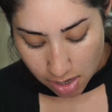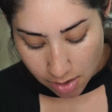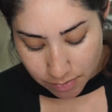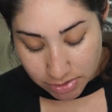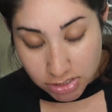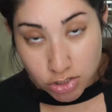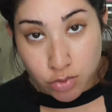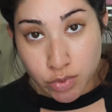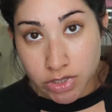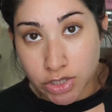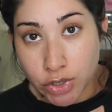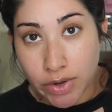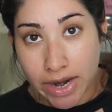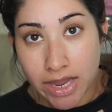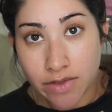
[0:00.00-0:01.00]
This is
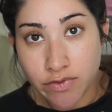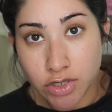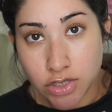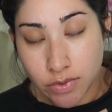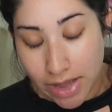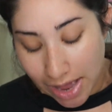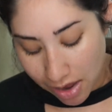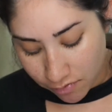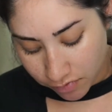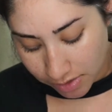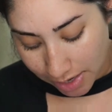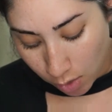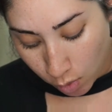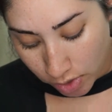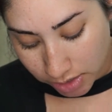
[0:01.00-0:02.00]
really great if you do have
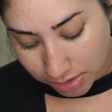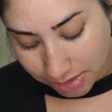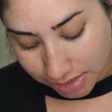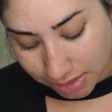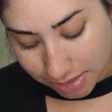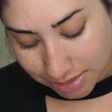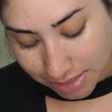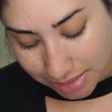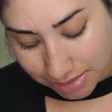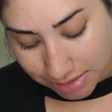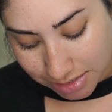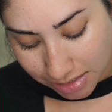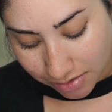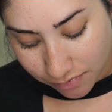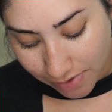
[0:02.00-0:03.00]
oily,
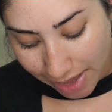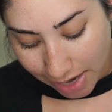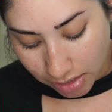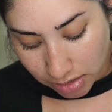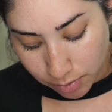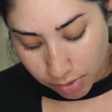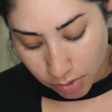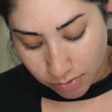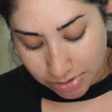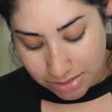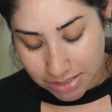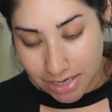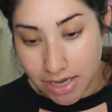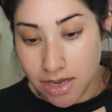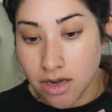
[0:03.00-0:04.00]
sensitive, acne-prone
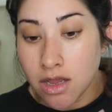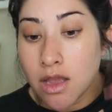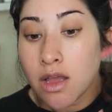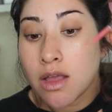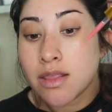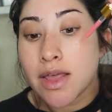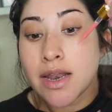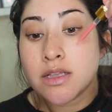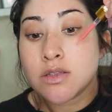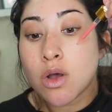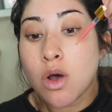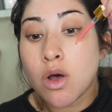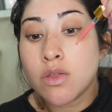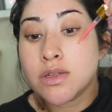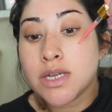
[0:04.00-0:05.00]
skin. That is
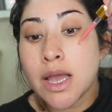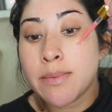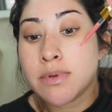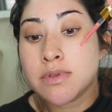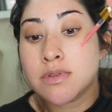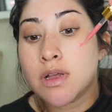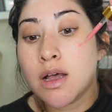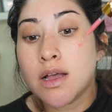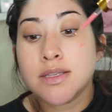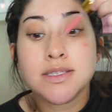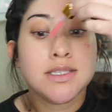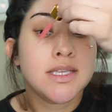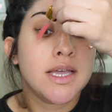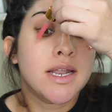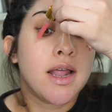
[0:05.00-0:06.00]
all the type of
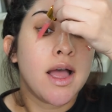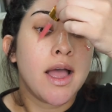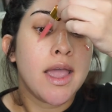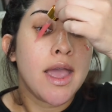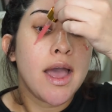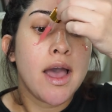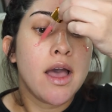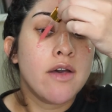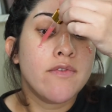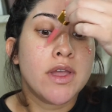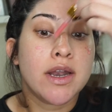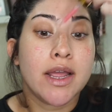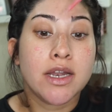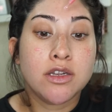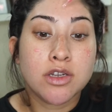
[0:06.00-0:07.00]
skin I have,
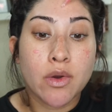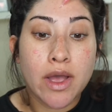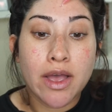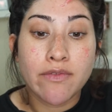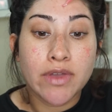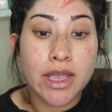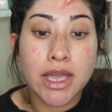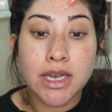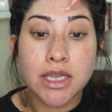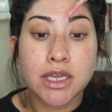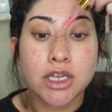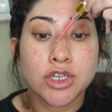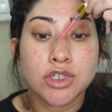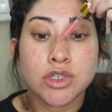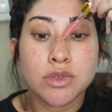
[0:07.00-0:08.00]
and I don't have
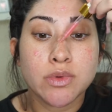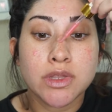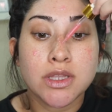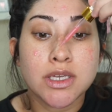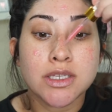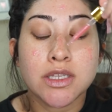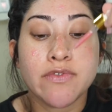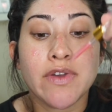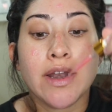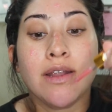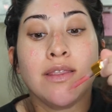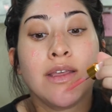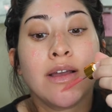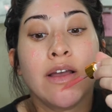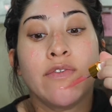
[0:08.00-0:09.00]
any issues with this. If
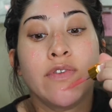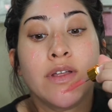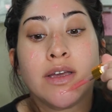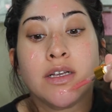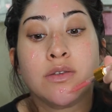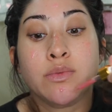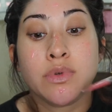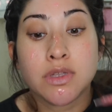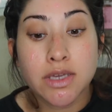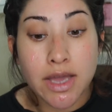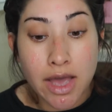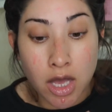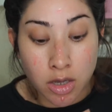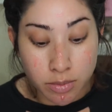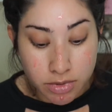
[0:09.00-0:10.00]
anything, I feel like it's really
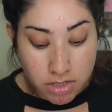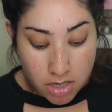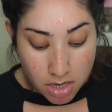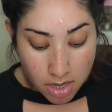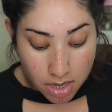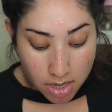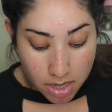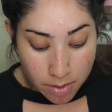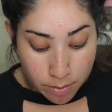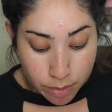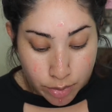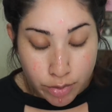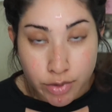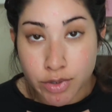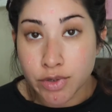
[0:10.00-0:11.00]
helped
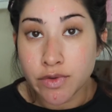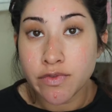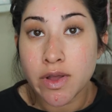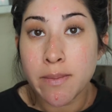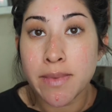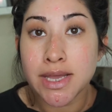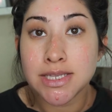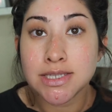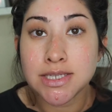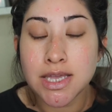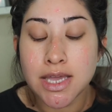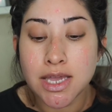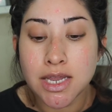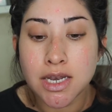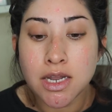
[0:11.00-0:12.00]
improve my
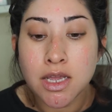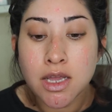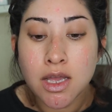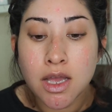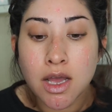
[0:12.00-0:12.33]
skin.